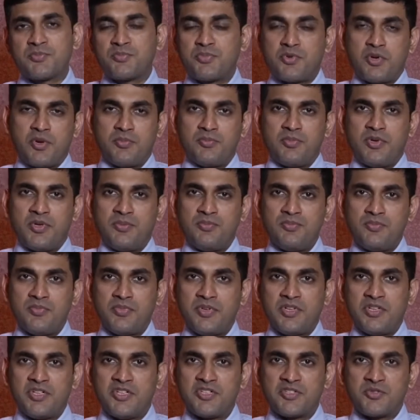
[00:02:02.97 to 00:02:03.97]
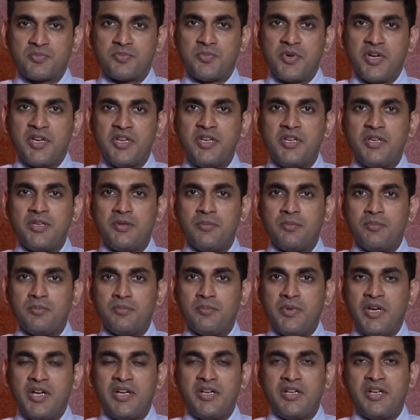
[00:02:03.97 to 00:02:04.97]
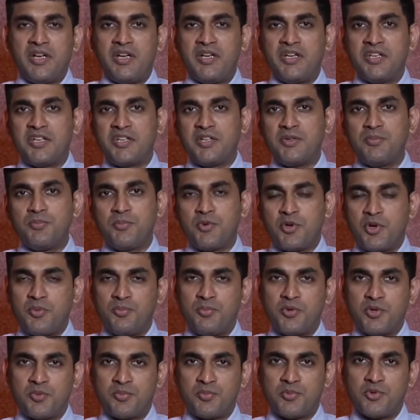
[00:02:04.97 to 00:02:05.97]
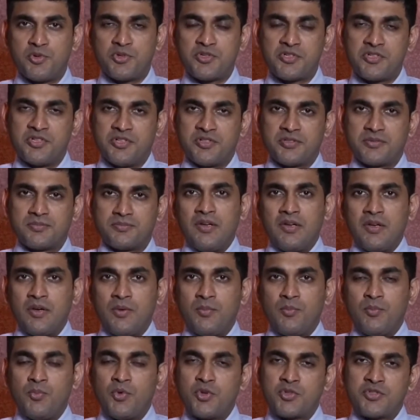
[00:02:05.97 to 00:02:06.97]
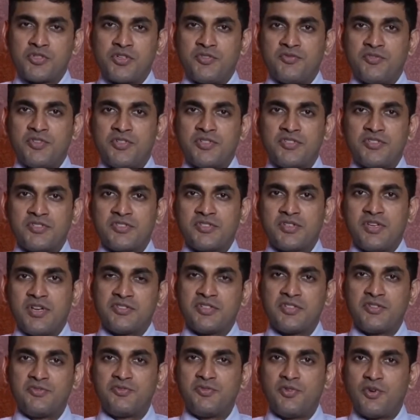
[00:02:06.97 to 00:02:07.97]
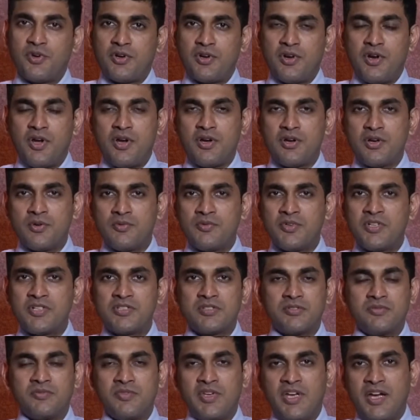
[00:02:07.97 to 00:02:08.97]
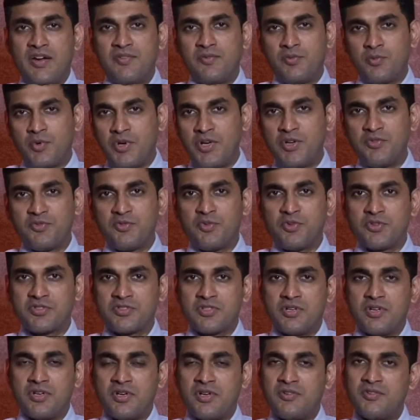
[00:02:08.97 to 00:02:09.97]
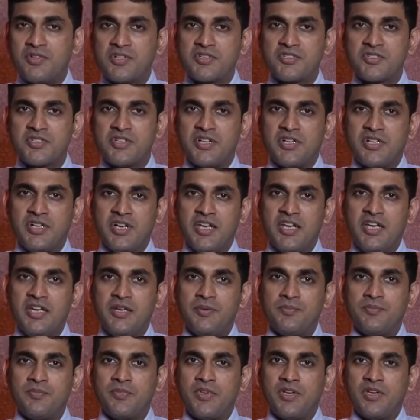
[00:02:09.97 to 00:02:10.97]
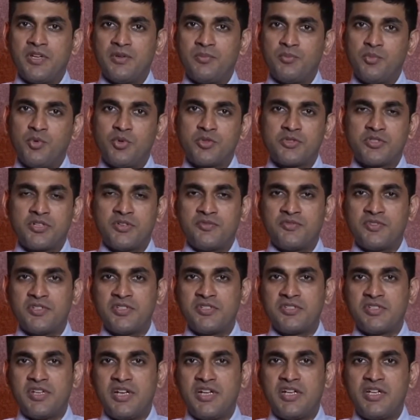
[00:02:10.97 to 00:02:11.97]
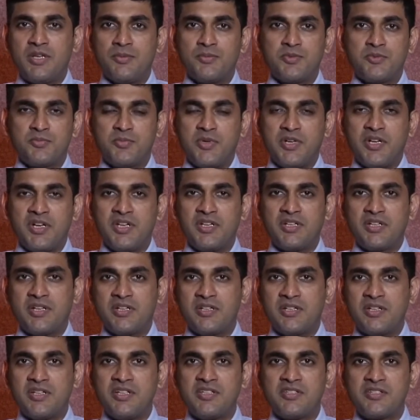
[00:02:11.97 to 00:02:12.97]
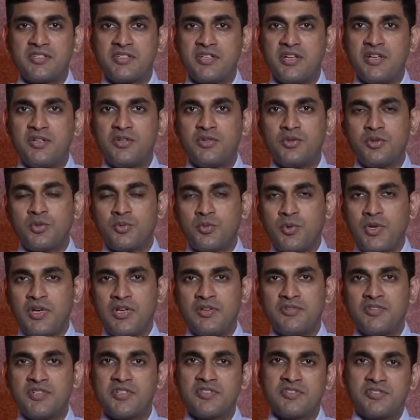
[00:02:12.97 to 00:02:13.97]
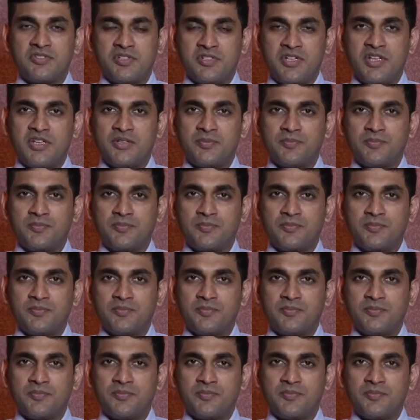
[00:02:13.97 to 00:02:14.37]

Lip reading: problem is by maintaining a proper posture. Most of us sit for long hours. We have 24 hours in a day and most of us end up spending at least 10 to 12 hours sitting.